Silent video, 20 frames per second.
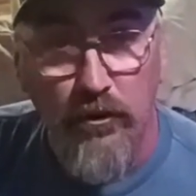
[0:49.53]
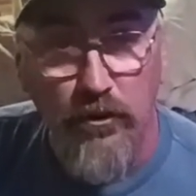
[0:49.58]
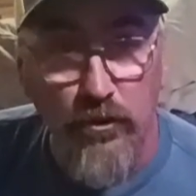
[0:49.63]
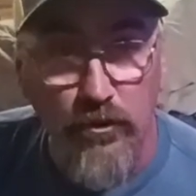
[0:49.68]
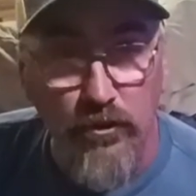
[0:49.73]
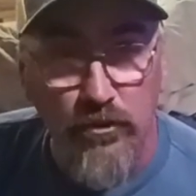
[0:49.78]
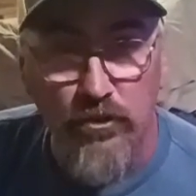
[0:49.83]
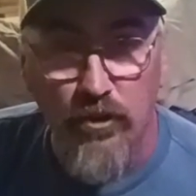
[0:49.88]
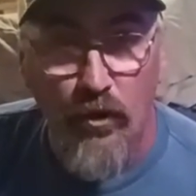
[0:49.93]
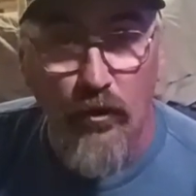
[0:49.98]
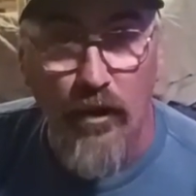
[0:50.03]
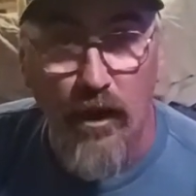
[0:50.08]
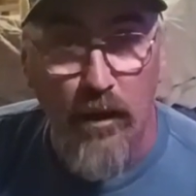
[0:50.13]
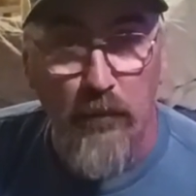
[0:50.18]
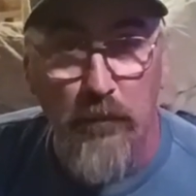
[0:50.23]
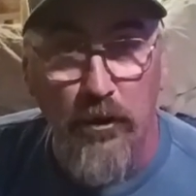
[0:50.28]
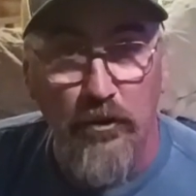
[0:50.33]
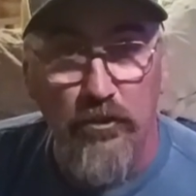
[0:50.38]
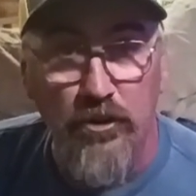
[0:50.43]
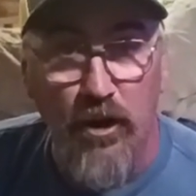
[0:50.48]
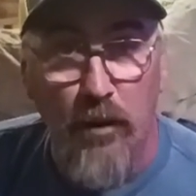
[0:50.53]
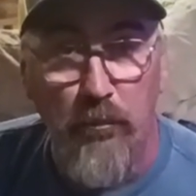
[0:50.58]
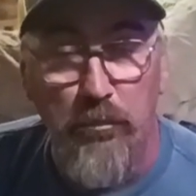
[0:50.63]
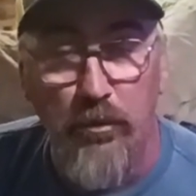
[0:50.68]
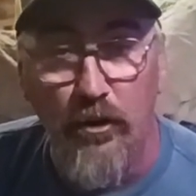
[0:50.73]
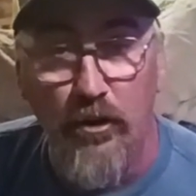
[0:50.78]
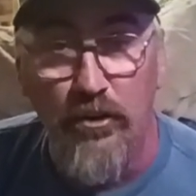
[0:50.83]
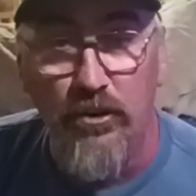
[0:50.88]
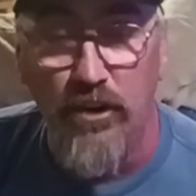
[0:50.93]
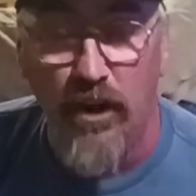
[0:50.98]
you just don't know how much I
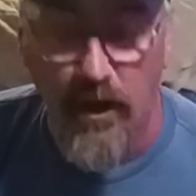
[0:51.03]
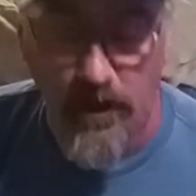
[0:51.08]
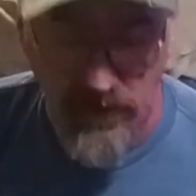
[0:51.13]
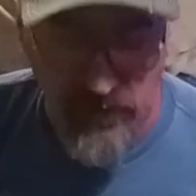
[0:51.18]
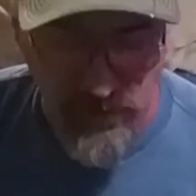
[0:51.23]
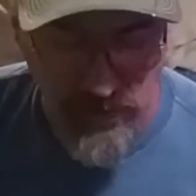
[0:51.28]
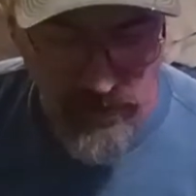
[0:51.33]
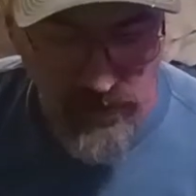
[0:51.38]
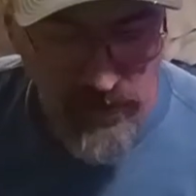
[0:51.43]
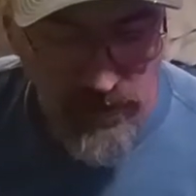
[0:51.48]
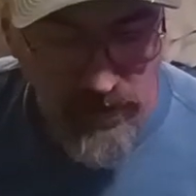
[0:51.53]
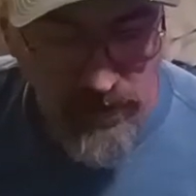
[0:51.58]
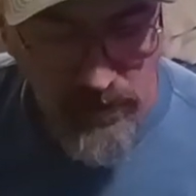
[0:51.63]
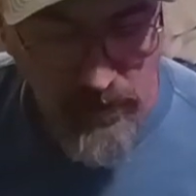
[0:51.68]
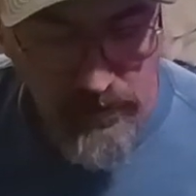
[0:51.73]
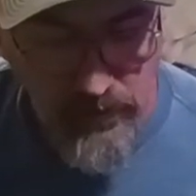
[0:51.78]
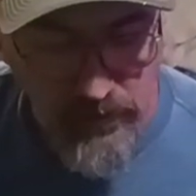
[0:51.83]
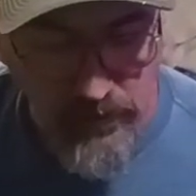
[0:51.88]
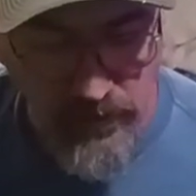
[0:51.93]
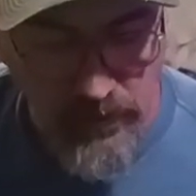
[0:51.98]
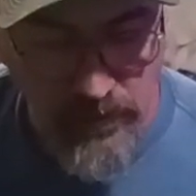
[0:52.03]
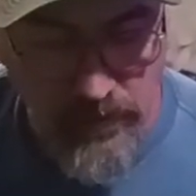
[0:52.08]
appreciate it. You're a